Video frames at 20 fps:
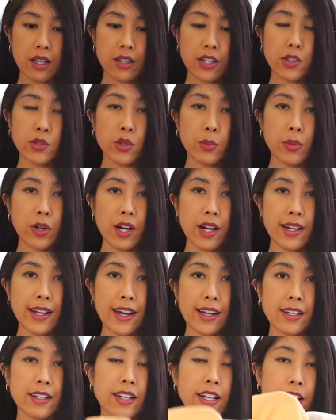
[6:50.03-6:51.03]
These were bought
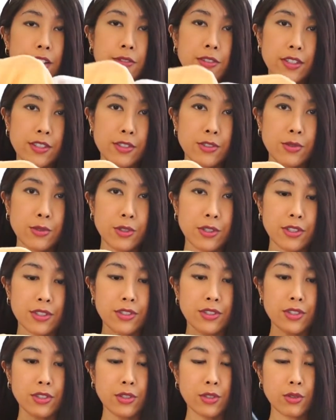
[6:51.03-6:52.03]
at an APHIS store,
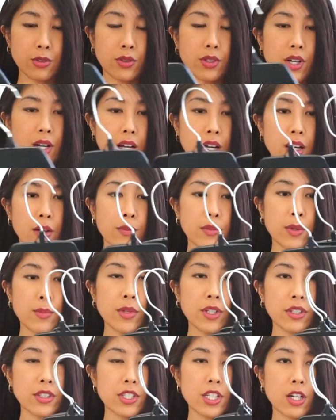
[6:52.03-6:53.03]
so the
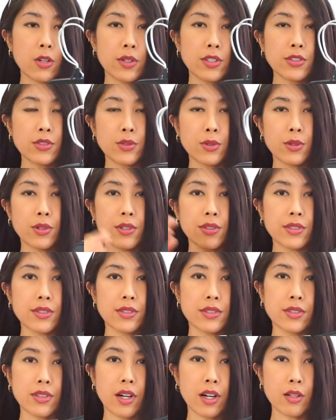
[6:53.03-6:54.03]
military
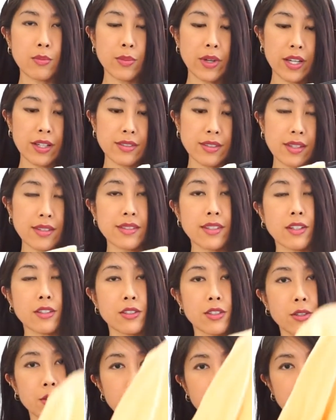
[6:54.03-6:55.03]
stores on base that sell
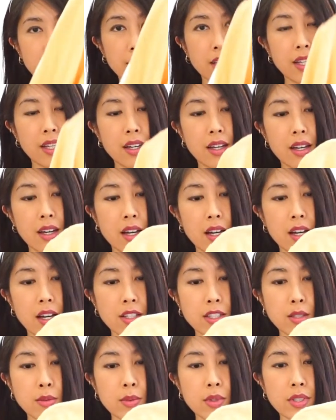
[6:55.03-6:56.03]
clothing,
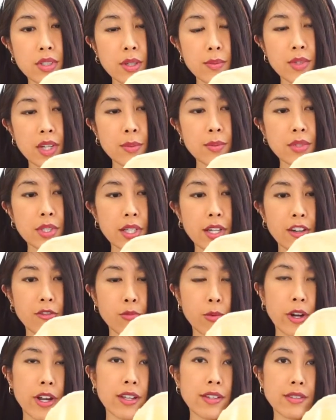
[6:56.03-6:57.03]
sometimes they
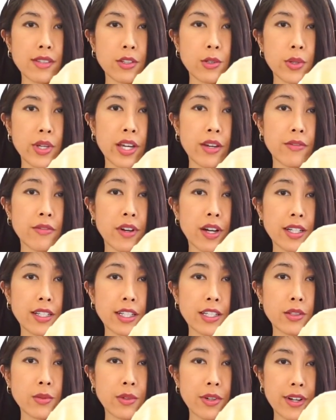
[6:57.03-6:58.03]
have brands that you can't find
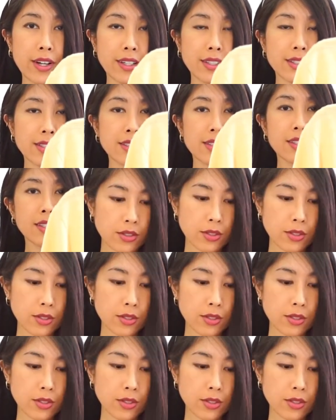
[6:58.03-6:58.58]
anywhere else.